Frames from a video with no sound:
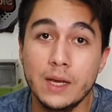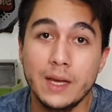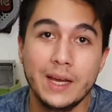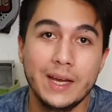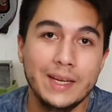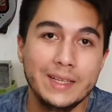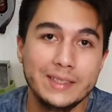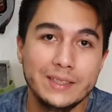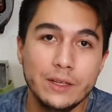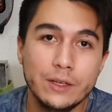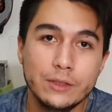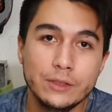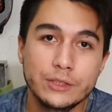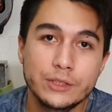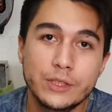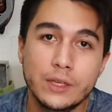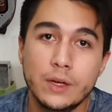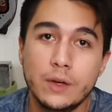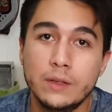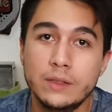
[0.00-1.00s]
and
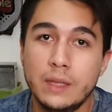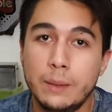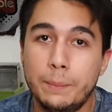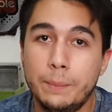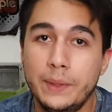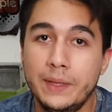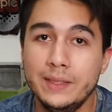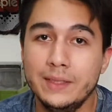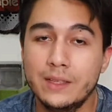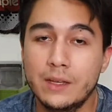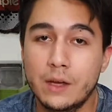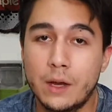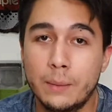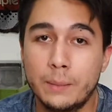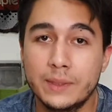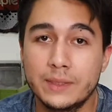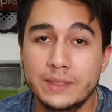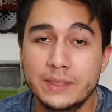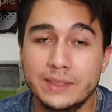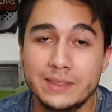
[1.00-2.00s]
also on a pinned
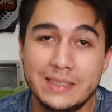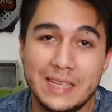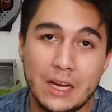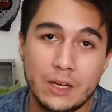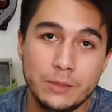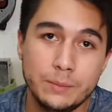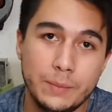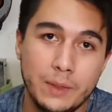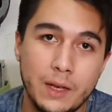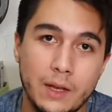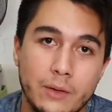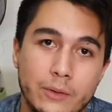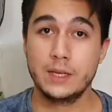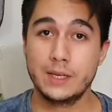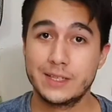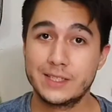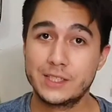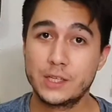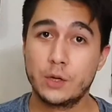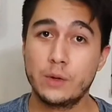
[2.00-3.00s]
comment down below.
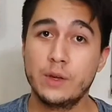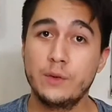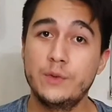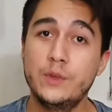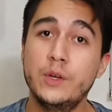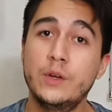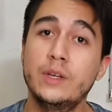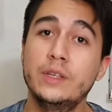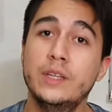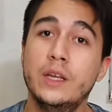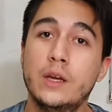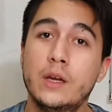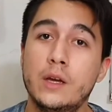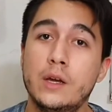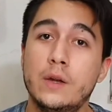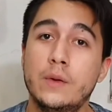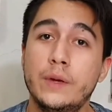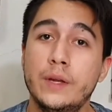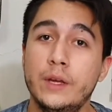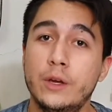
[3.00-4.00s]
So if you're in a
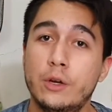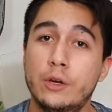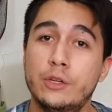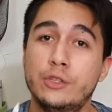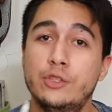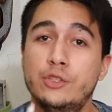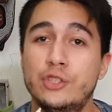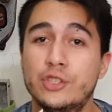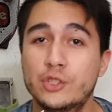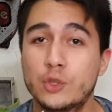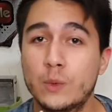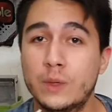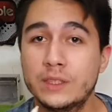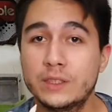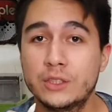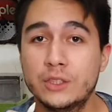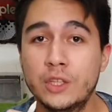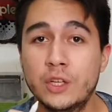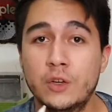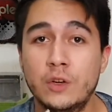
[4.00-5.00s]
hurry or you just
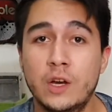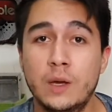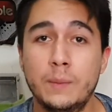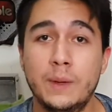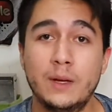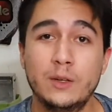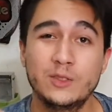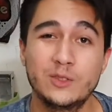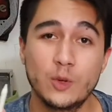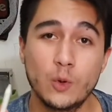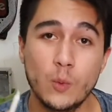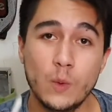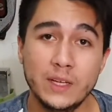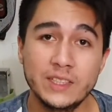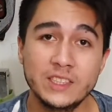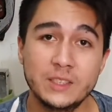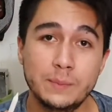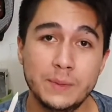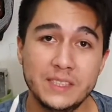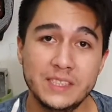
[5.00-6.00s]
want to know about
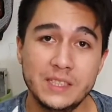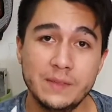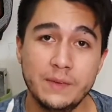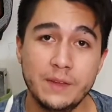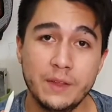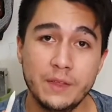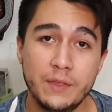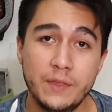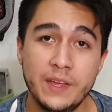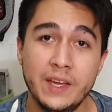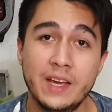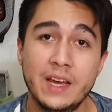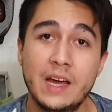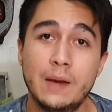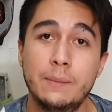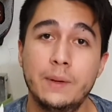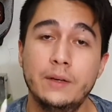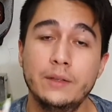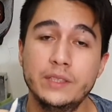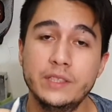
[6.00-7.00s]
one specific thing
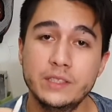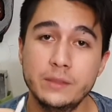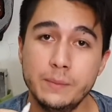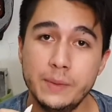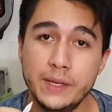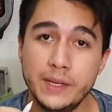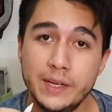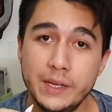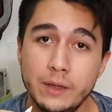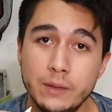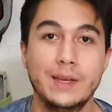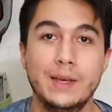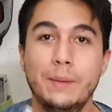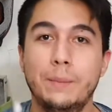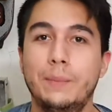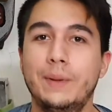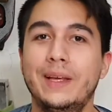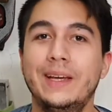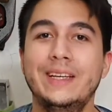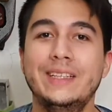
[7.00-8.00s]
about this video,
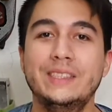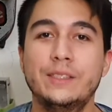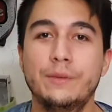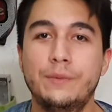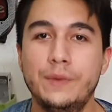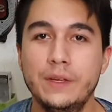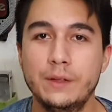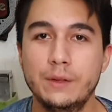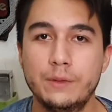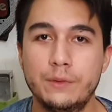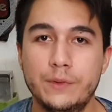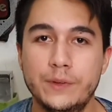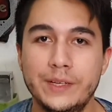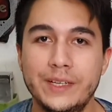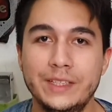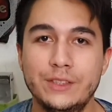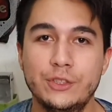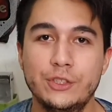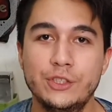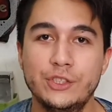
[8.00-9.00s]
please feel
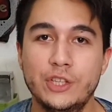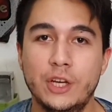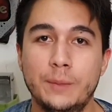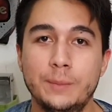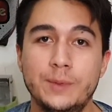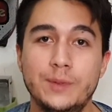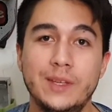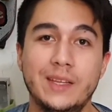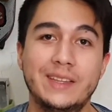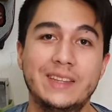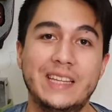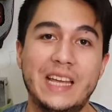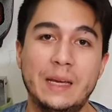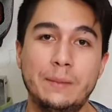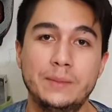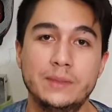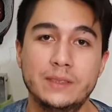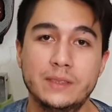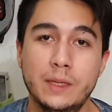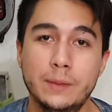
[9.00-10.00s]
free to jump to the
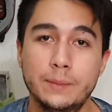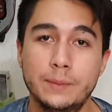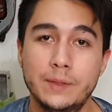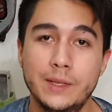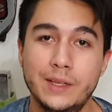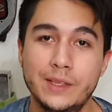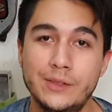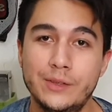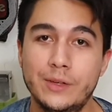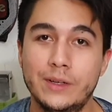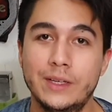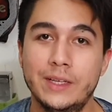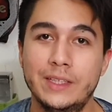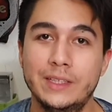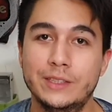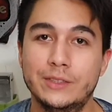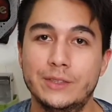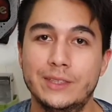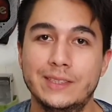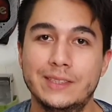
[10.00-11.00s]
timestamp that you're
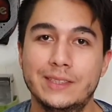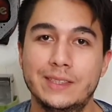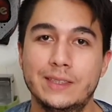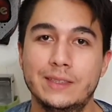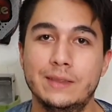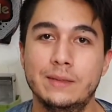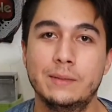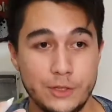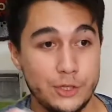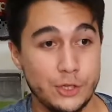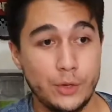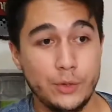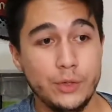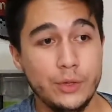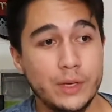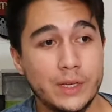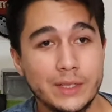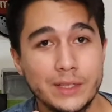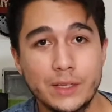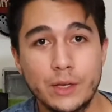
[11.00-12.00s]
interested in, so
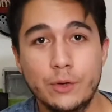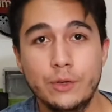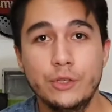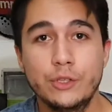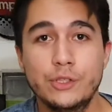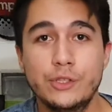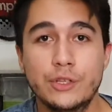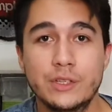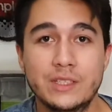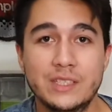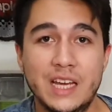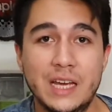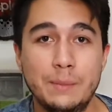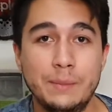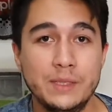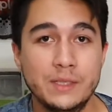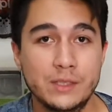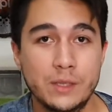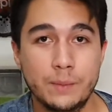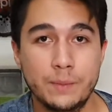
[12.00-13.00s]
you can go use your
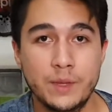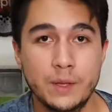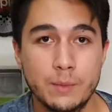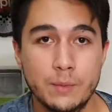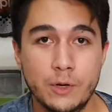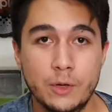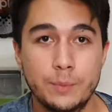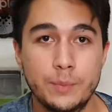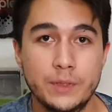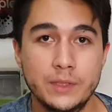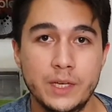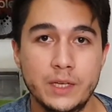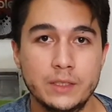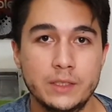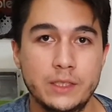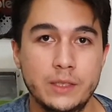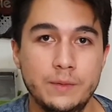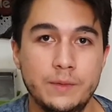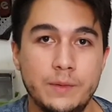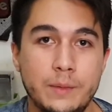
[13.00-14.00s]
time in something more
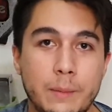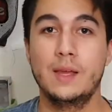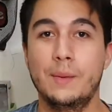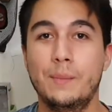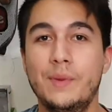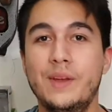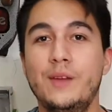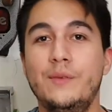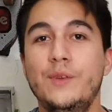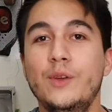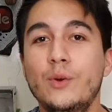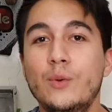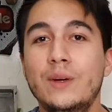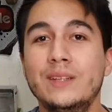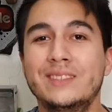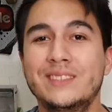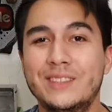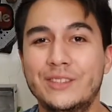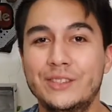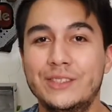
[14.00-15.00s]
productive. But if you
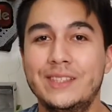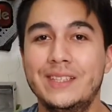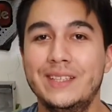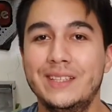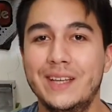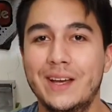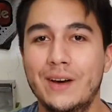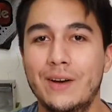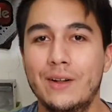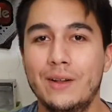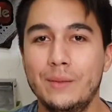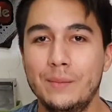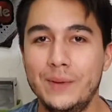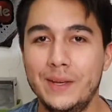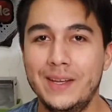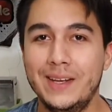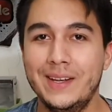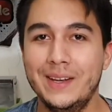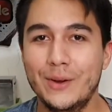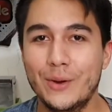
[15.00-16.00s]
wanted to see the whole
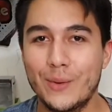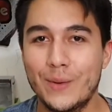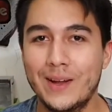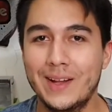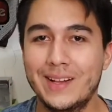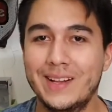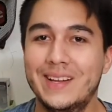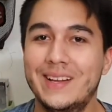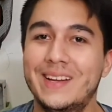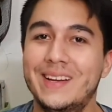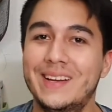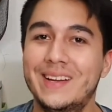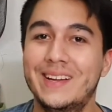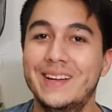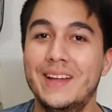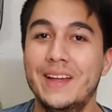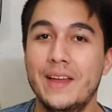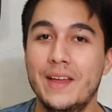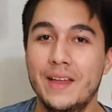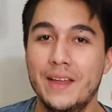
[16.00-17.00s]
video, well,
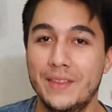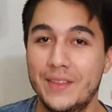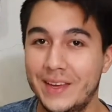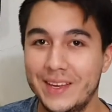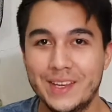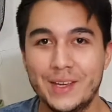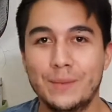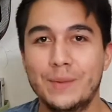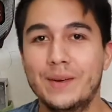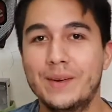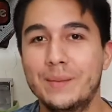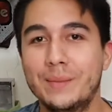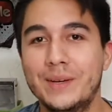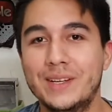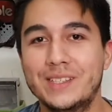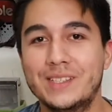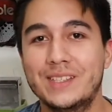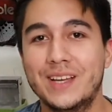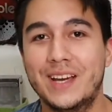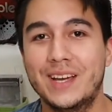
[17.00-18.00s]
thank you very
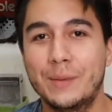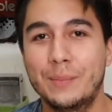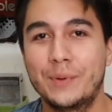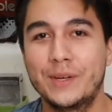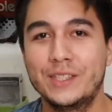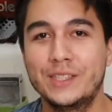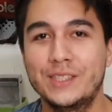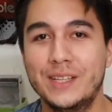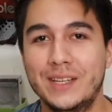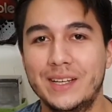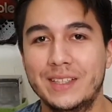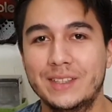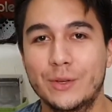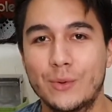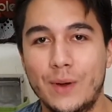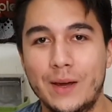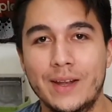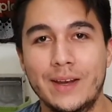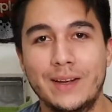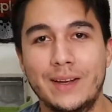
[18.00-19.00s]
much, I appreciate it
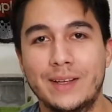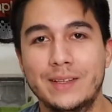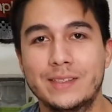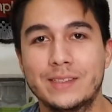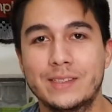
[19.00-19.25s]
quite a lot.